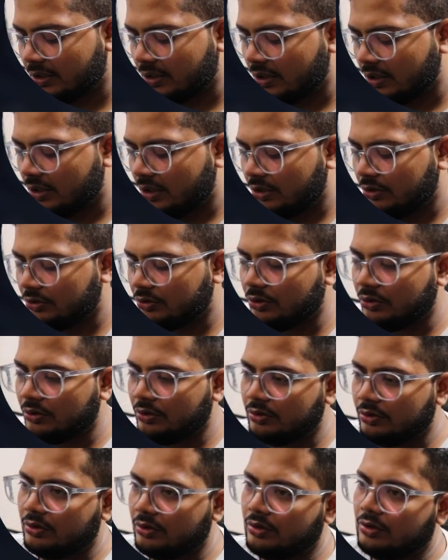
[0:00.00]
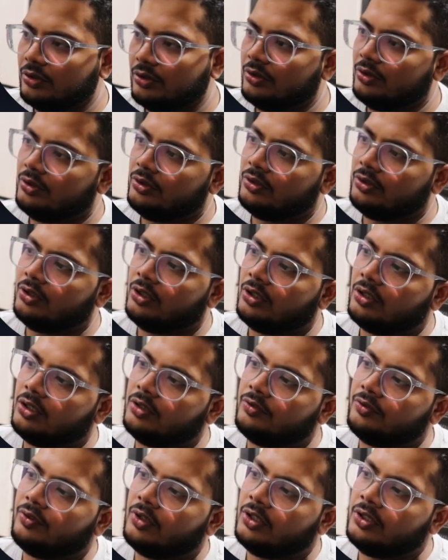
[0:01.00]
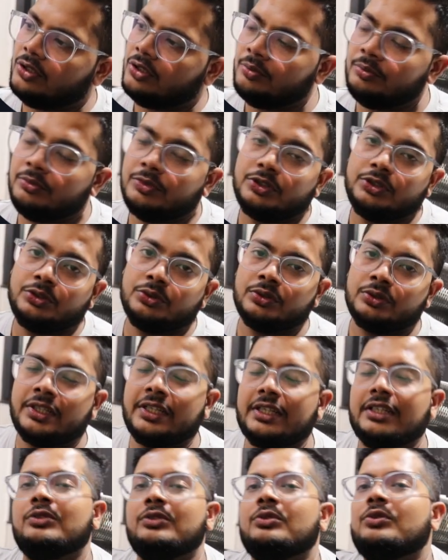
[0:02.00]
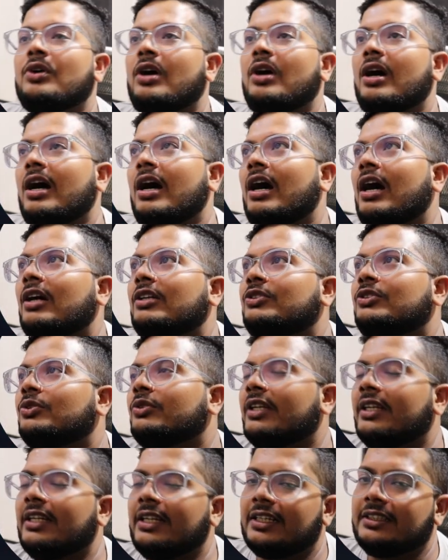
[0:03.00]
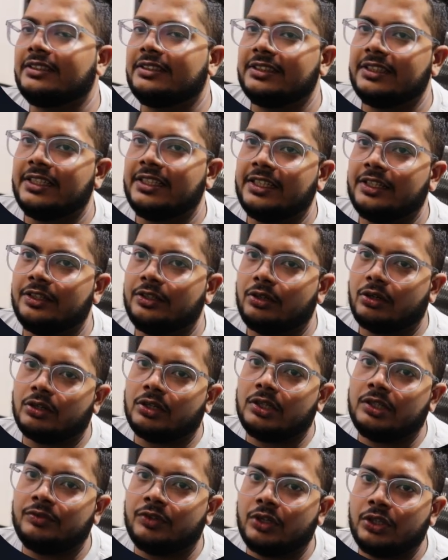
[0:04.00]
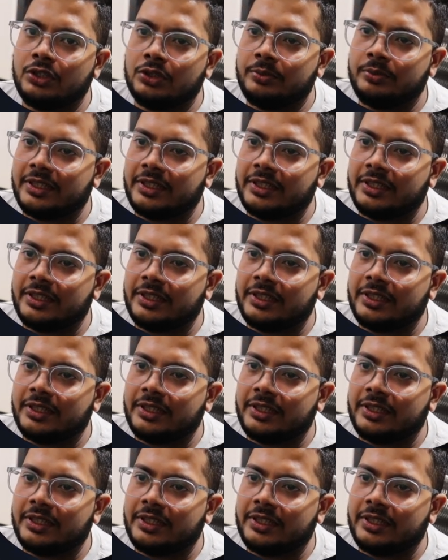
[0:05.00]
So docker volume, you can consider a docker volume as